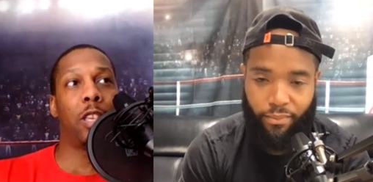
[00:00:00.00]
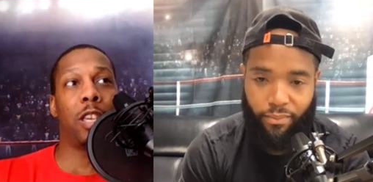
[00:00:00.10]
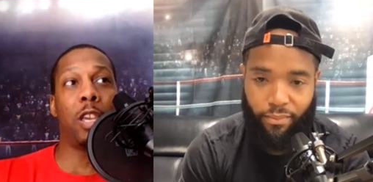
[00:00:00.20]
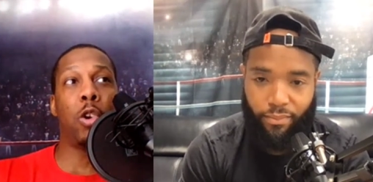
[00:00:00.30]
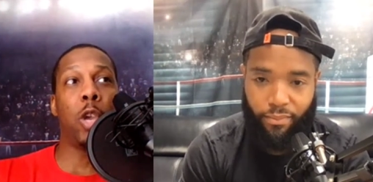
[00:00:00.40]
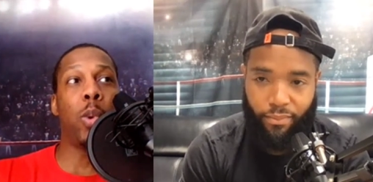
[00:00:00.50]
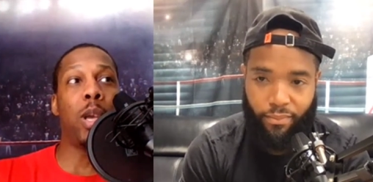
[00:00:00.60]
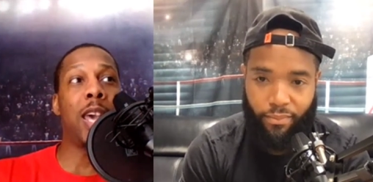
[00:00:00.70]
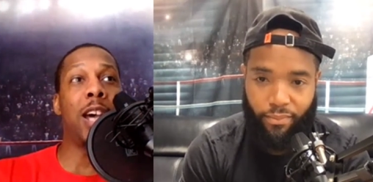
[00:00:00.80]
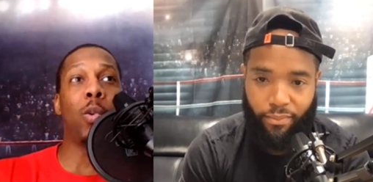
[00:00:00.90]
Speaker 1: he he went
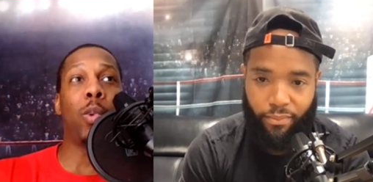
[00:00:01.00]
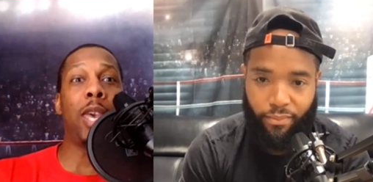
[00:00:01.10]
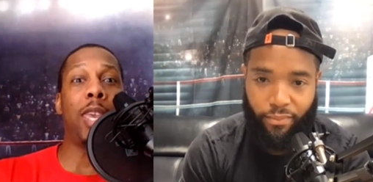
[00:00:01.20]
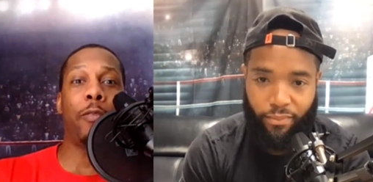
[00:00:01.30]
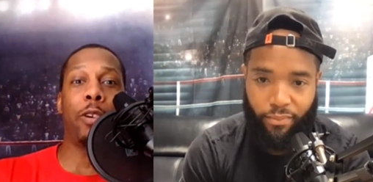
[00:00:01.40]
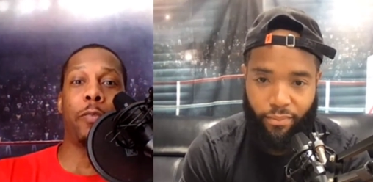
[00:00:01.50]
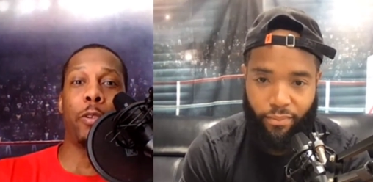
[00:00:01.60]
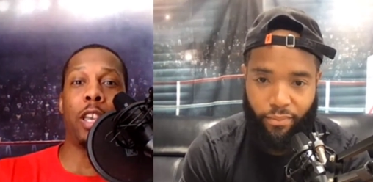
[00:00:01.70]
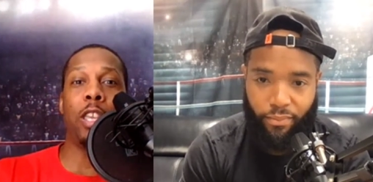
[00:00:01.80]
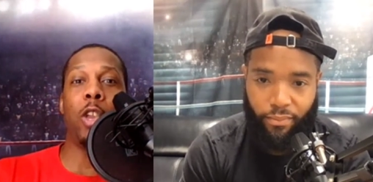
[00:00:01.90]
down in weight for, for
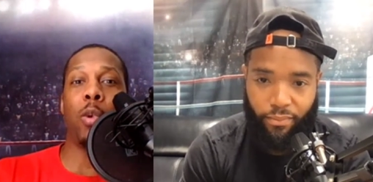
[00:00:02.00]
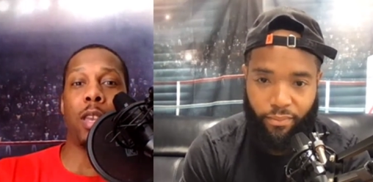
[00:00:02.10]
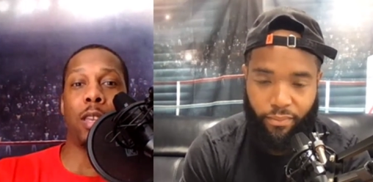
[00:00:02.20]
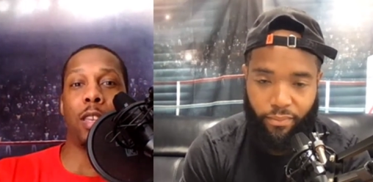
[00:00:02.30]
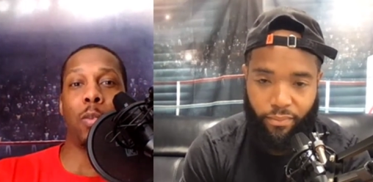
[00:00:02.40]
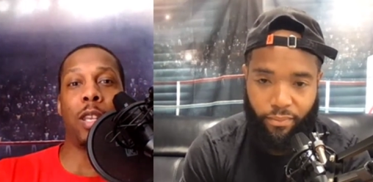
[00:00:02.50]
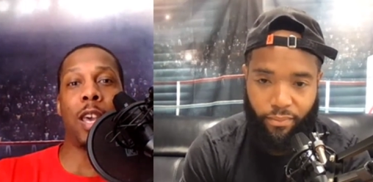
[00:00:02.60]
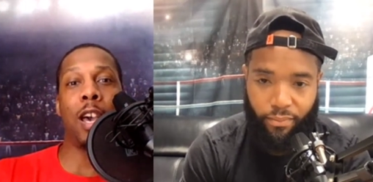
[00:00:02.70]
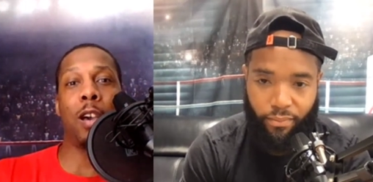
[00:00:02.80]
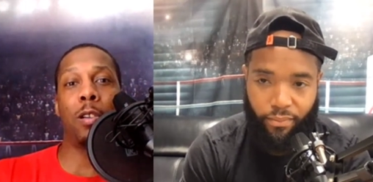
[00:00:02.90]
Inoue. He went
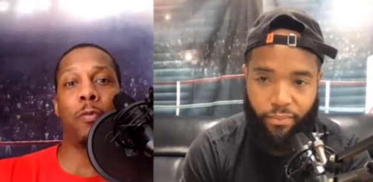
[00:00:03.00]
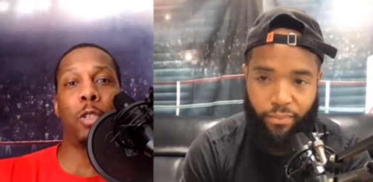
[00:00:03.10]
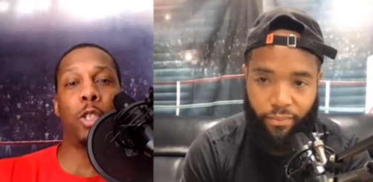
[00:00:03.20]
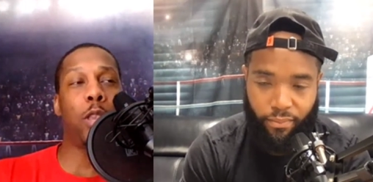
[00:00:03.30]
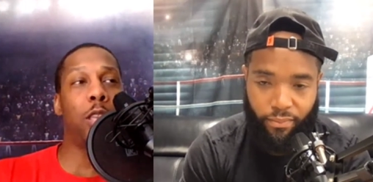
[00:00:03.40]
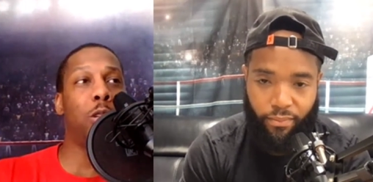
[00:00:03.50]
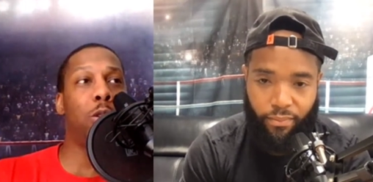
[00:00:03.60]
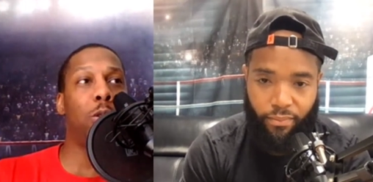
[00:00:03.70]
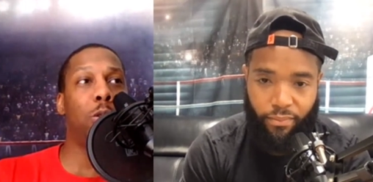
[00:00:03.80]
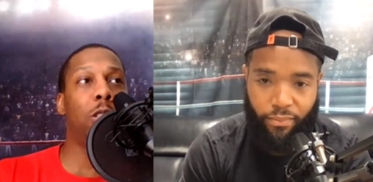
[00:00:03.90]
down from the
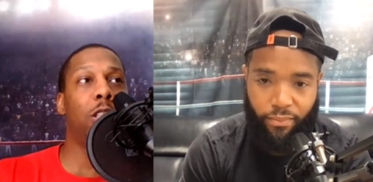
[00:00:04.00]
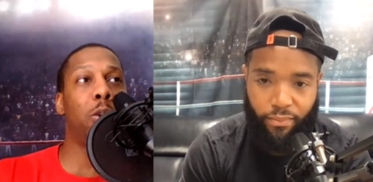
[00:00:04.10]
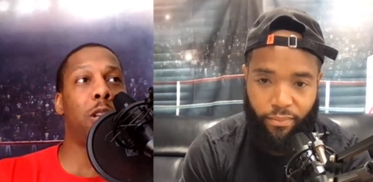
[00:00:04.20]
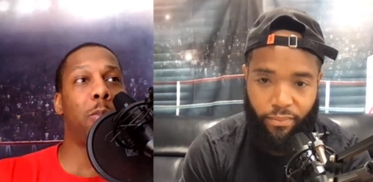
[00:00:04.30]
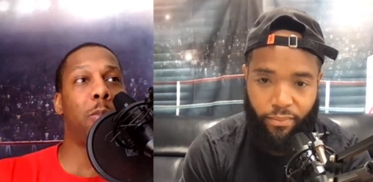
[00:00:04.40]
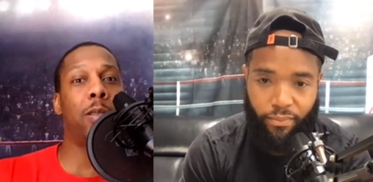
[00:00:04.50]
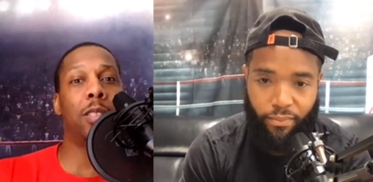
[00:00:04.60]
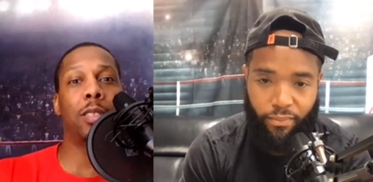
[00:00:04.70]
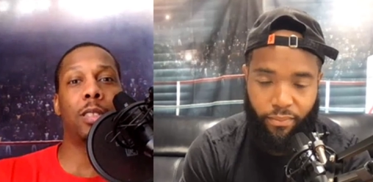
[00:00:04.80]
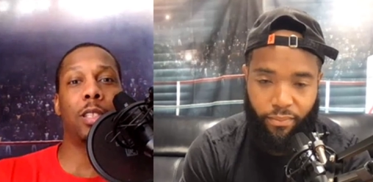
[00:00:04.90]
22s and the 20
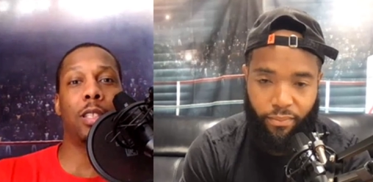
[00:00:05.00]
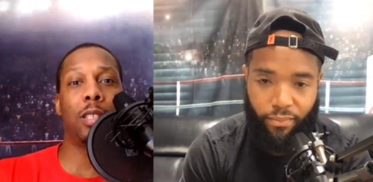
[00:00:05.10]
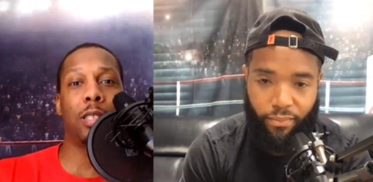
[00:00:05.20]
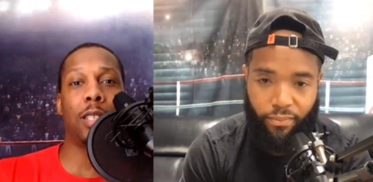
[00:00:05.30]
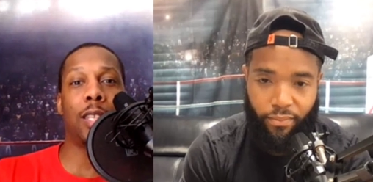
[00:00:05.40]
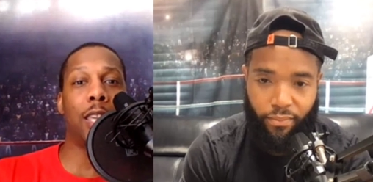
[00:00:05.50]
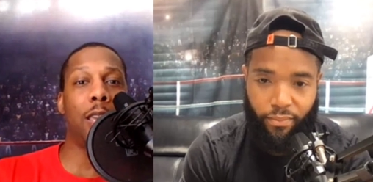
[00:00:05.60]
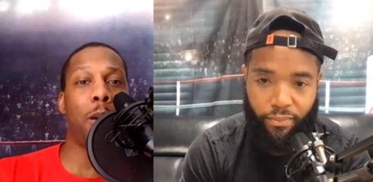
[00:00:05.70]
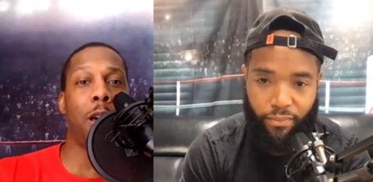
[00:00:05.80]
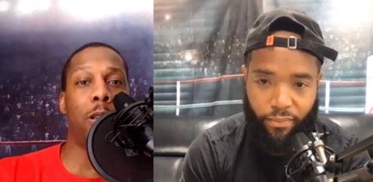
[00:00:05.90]
pounders to the to the 10
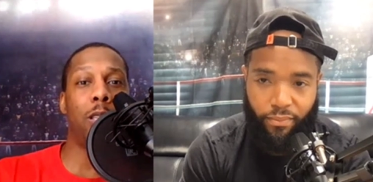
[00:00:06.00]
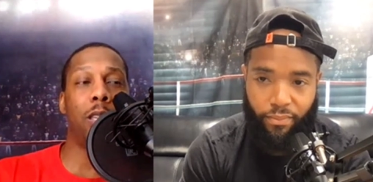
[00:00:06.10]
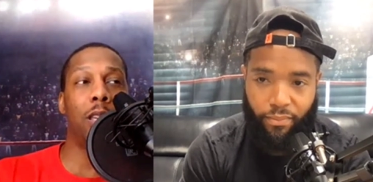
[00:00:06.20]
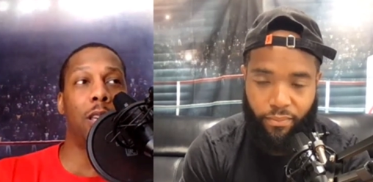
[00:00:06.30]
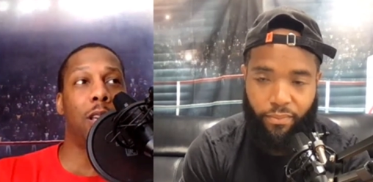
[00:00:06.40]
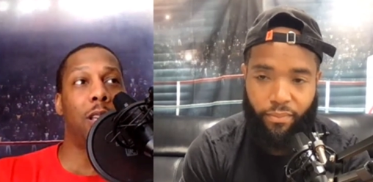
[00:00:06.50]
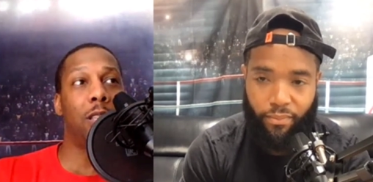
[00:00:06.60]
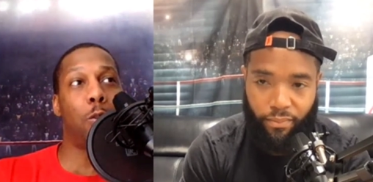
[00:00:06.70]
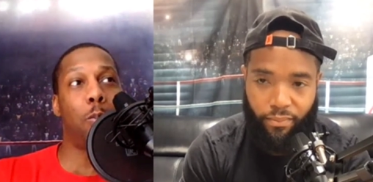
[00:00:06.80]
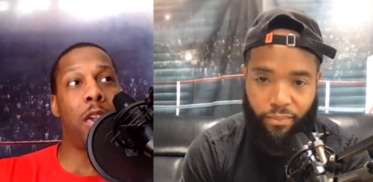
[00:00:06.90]
pounders.
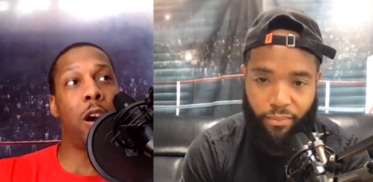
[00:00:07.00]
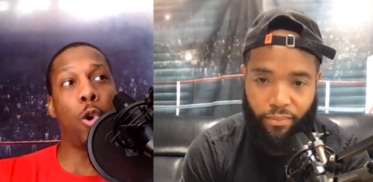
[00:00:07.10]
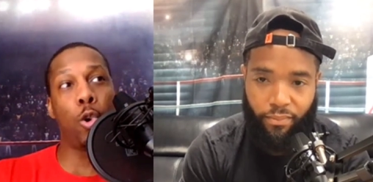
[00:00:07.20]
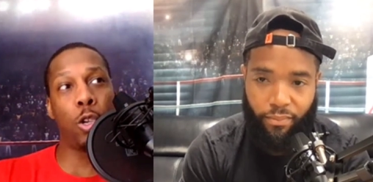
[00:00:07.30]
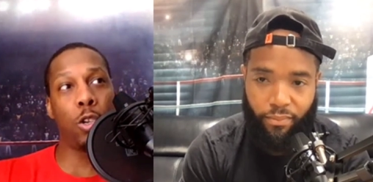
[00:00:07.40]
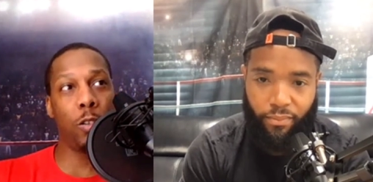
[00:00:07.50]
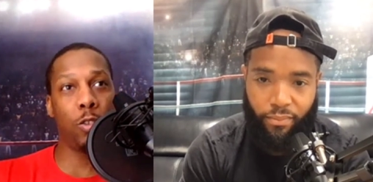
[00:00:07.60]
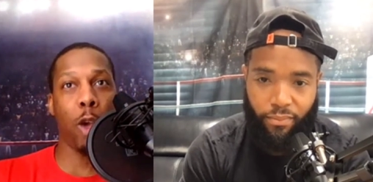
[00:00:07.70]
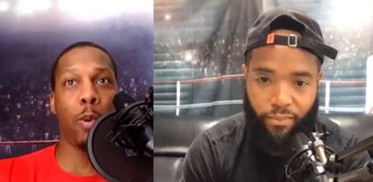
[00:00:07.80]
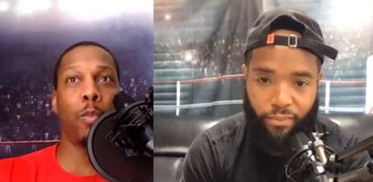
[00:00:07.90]
So being older,
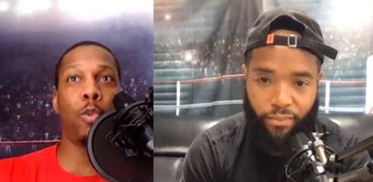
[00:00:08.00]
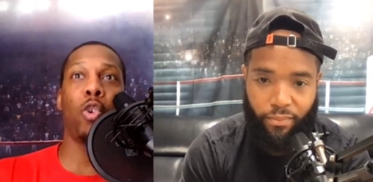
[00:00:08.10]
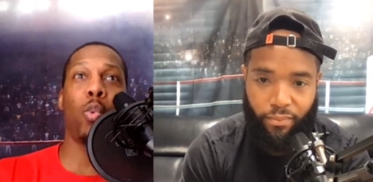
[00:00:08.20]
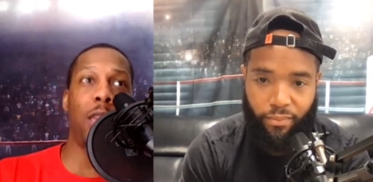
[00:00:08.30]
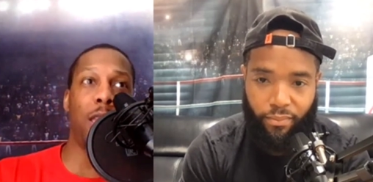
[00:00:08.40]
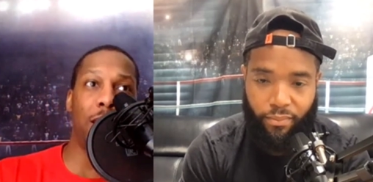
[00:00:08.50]
dropping more weight,